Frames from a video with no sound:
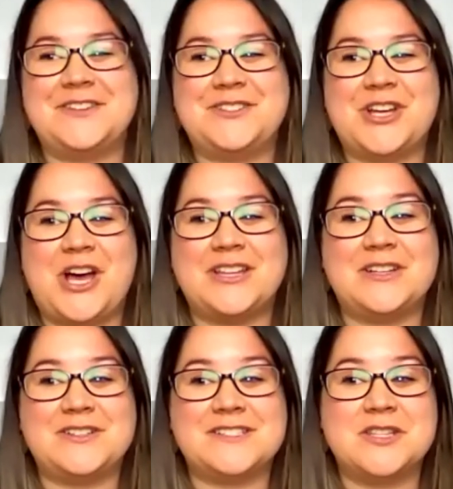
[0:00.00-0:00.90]
or
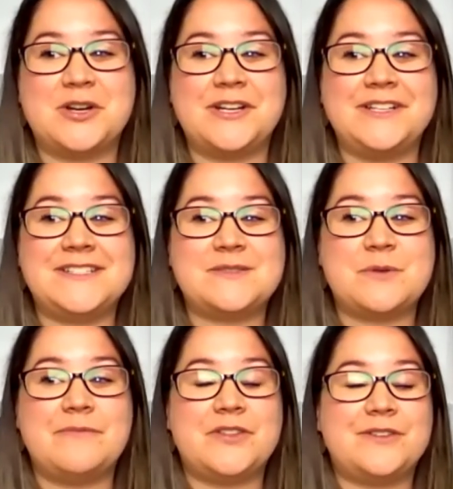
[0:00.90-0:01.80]
toddlers learning to
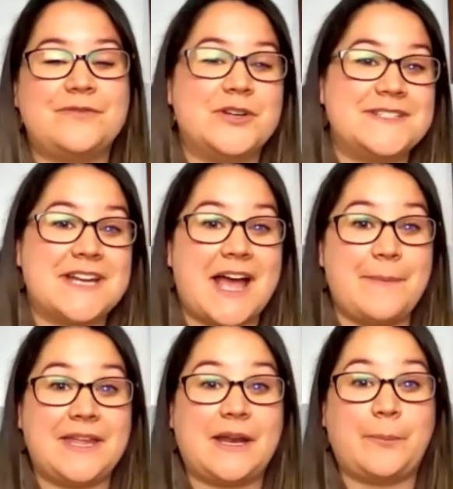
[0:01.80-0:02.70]
swim for the first time in a